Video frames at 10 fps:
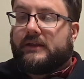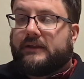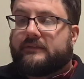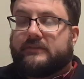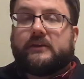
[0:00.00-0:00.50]

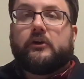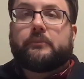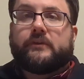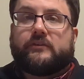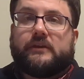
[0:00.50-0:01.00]
it's the
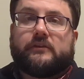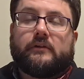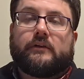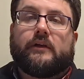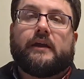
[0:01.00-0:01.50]
open G
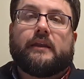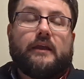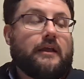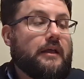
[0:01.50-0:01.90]
tuning, right?